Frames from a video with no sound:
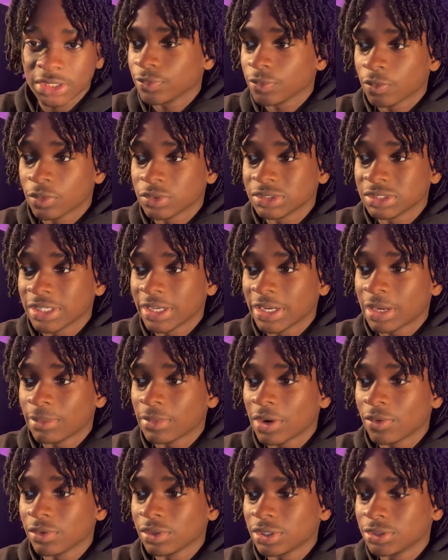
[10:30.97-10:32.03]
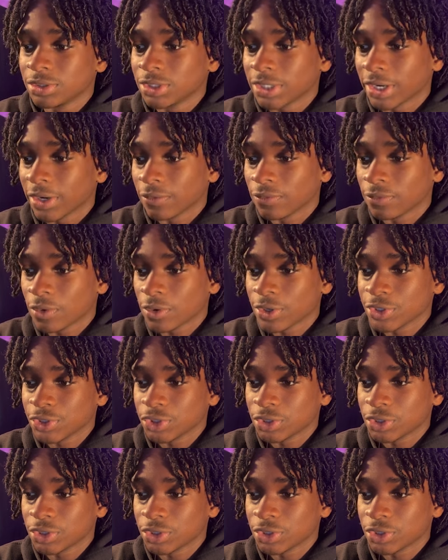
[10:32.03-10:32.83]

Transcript: Once again, I'm not really trying to focus.